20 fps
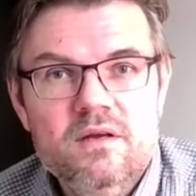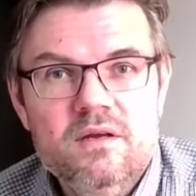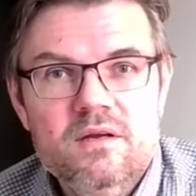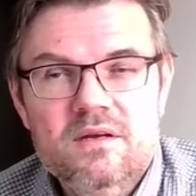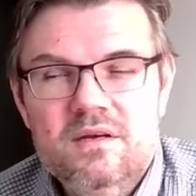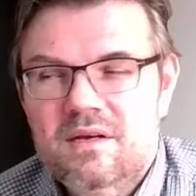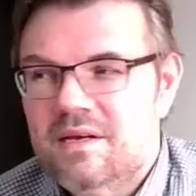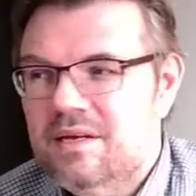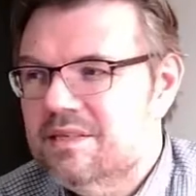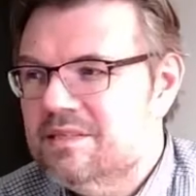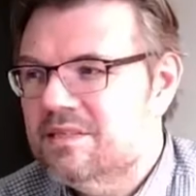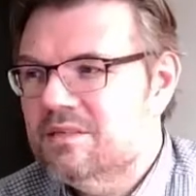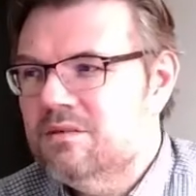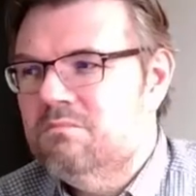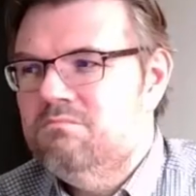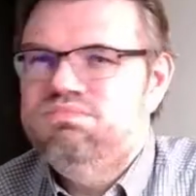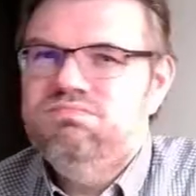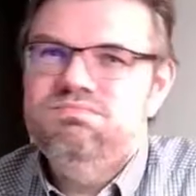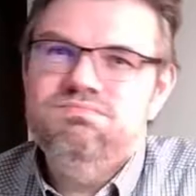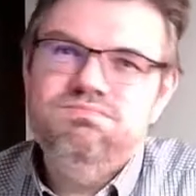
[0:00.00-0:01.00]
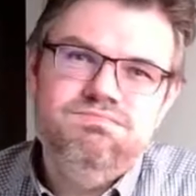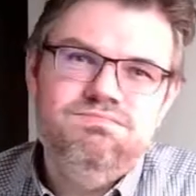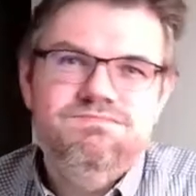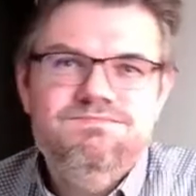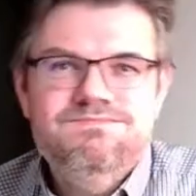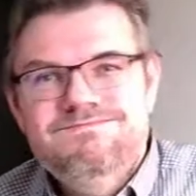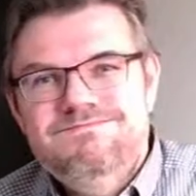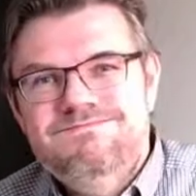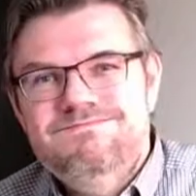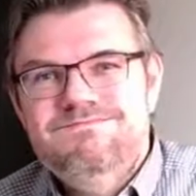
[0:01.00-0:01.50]
Yeah? So,
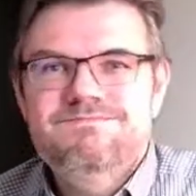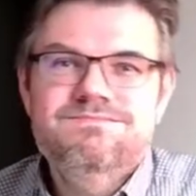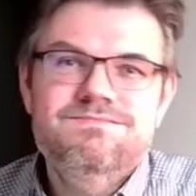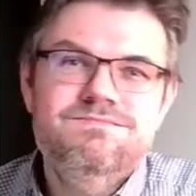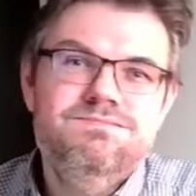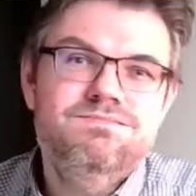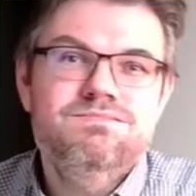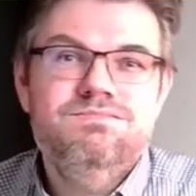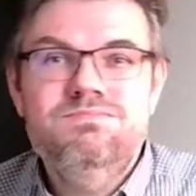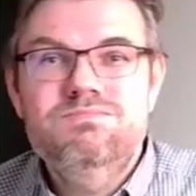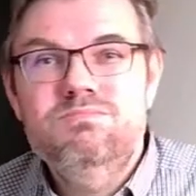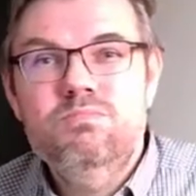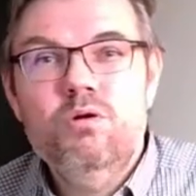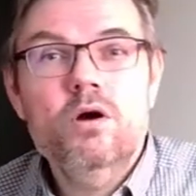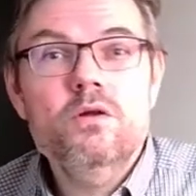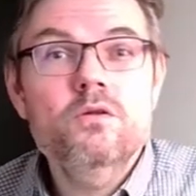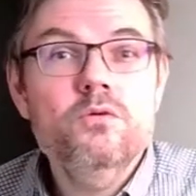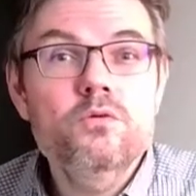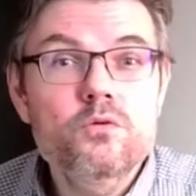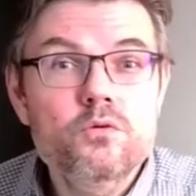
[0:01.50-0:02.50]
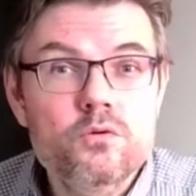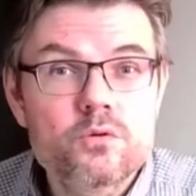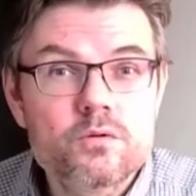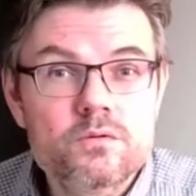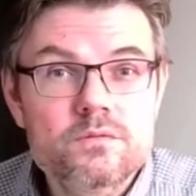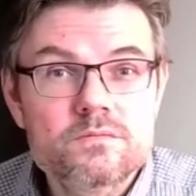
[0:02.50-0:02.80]
what to do.